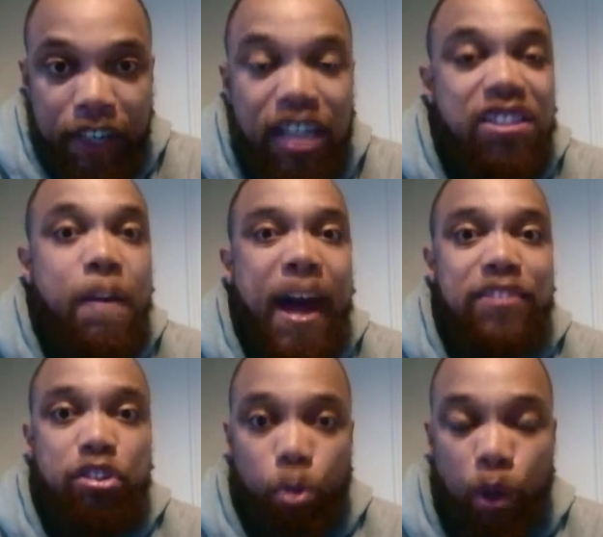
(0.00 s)
he's the
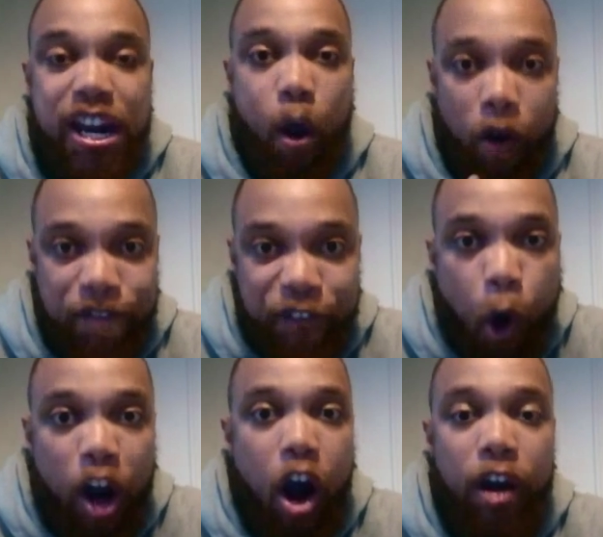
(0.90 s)
best 3 or
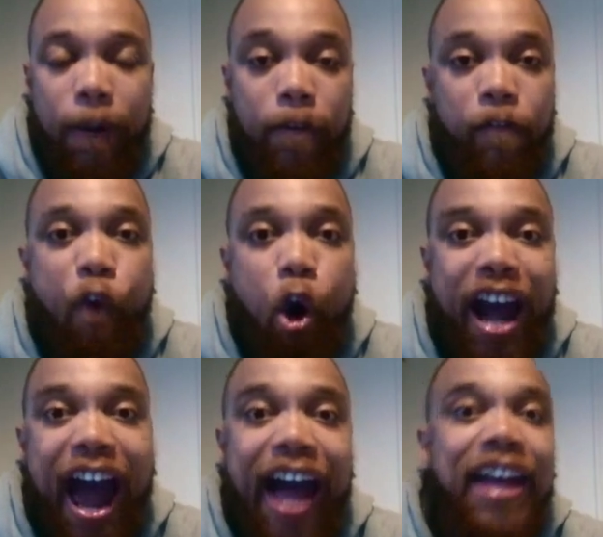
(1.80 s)
4
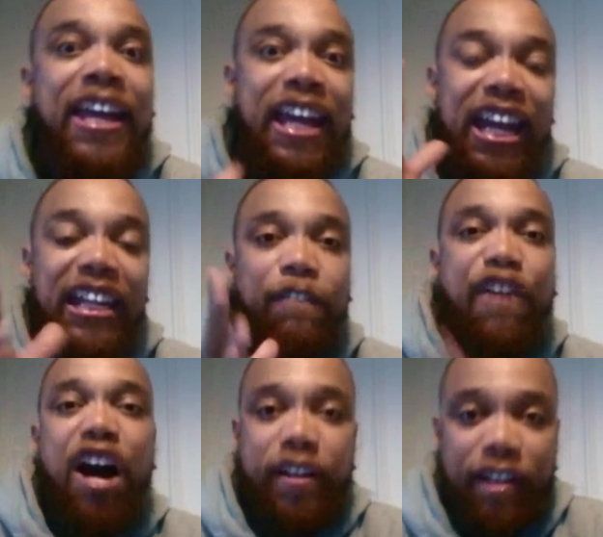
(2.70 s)
guy in the
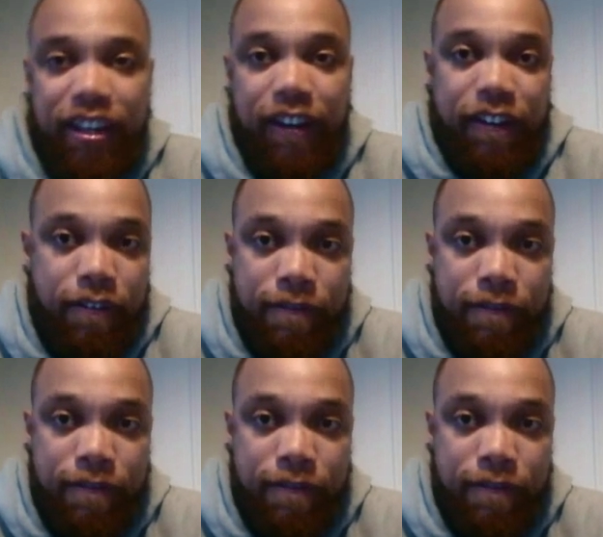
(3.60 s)
fucking league.